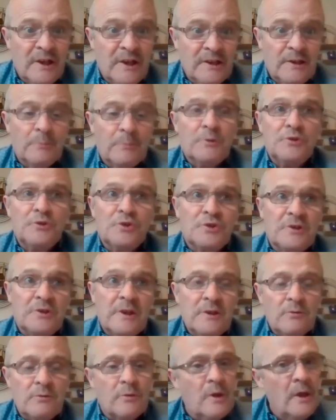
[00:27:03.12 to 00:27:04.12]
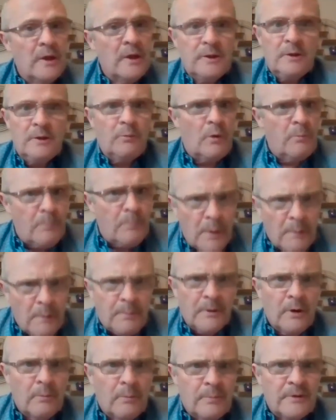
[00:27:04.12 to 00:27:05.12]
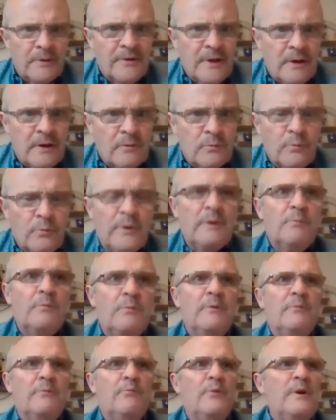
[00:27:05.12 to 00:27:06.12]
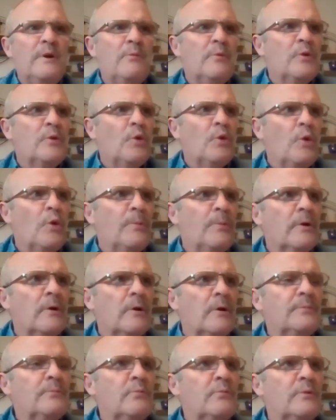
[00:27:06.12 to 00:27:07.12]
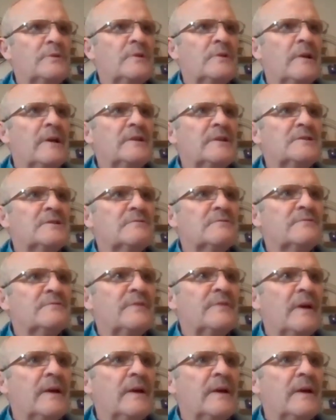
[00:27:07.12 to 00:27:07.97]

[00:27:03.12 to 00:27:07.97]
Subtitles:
They were just into it. They were bopping up and down. We would open up with the likes of